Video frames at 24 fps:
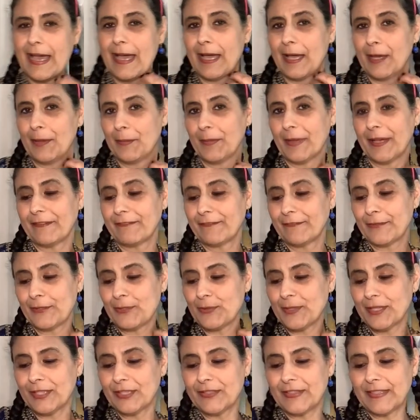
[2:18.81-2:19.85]
A
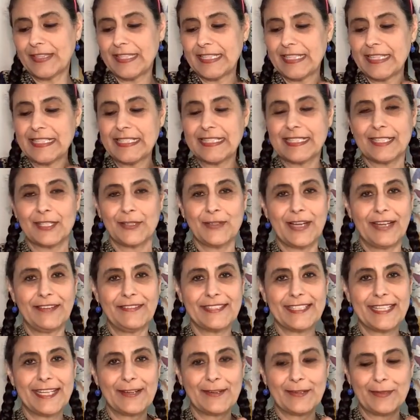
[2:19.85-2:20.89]
few other things a
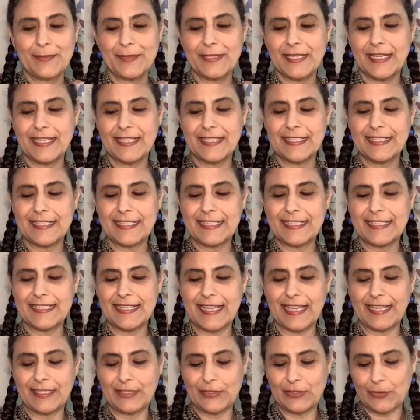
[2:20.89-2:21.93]
Crafty Arab does is
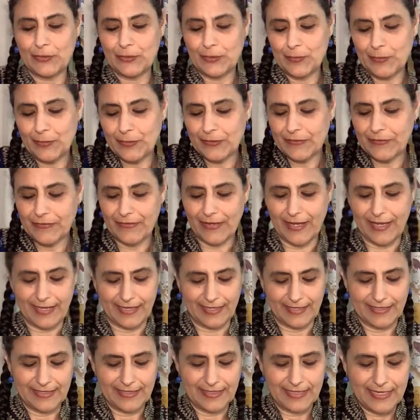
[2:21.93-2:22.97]
I do
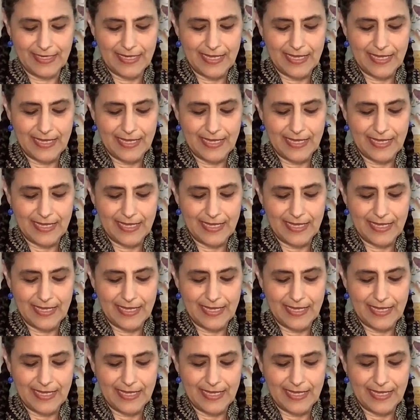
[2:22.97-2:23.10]
provide